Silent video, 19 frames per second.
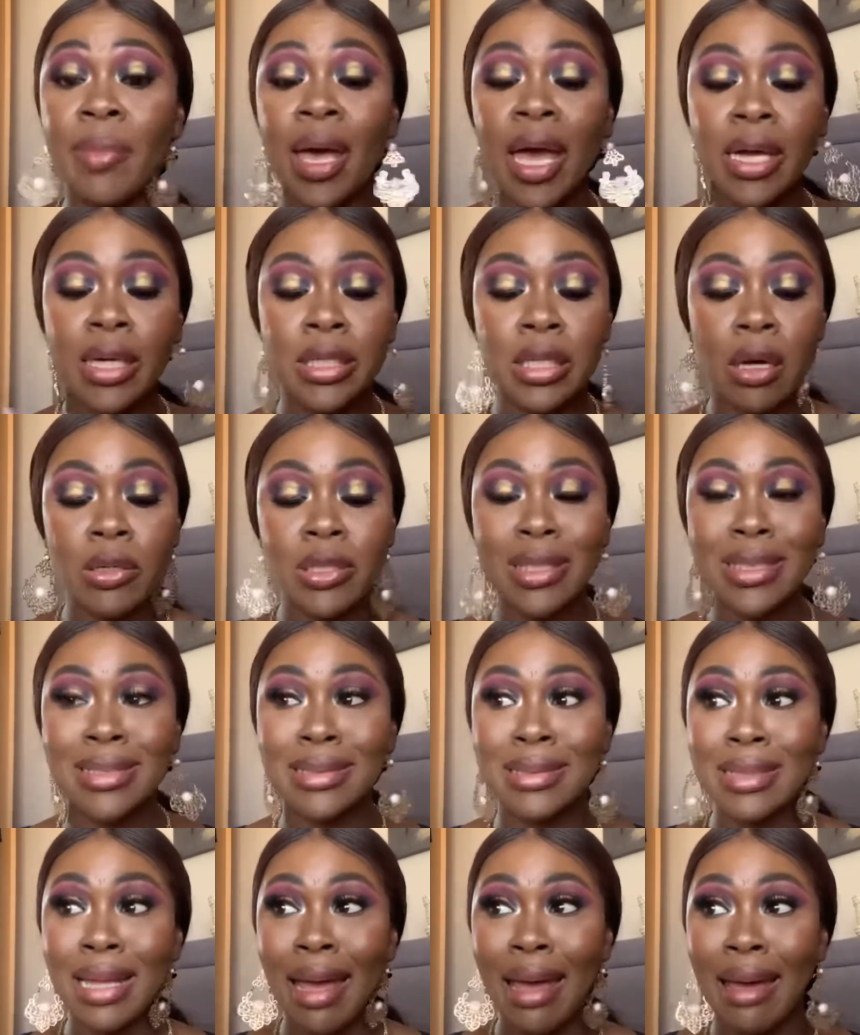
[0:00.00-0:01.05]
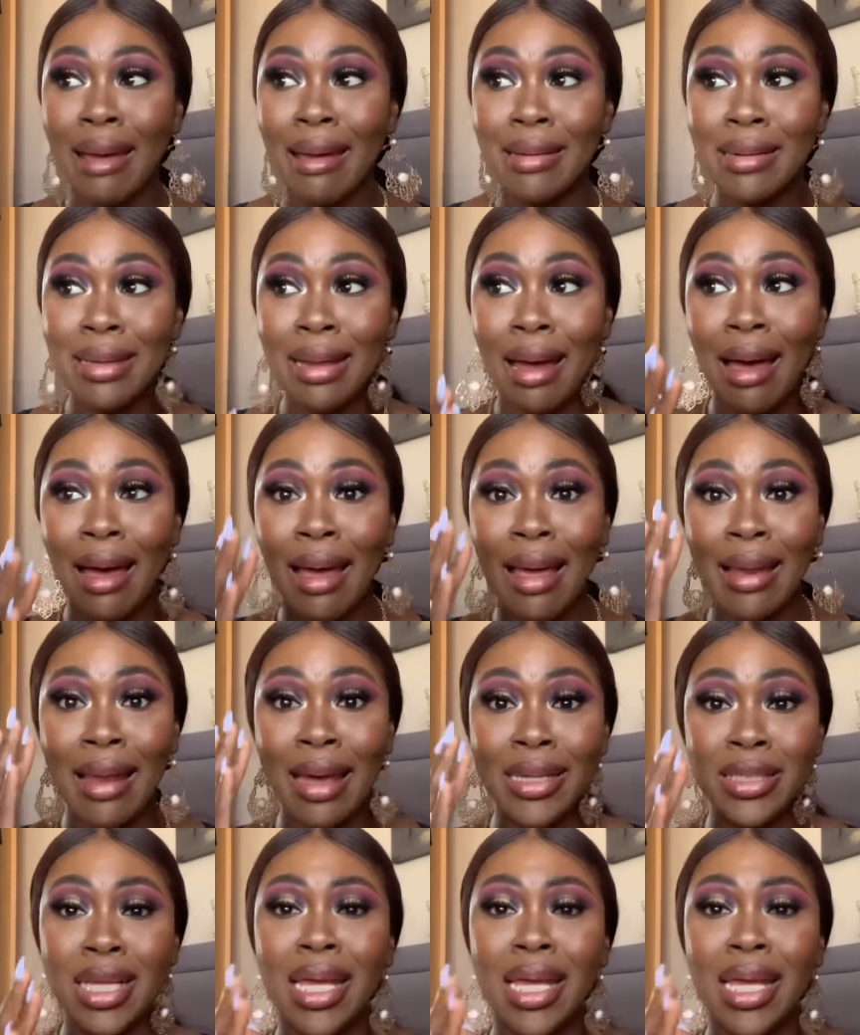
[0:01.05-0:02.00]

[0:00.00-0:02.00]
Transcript: I cannot stand the highlight,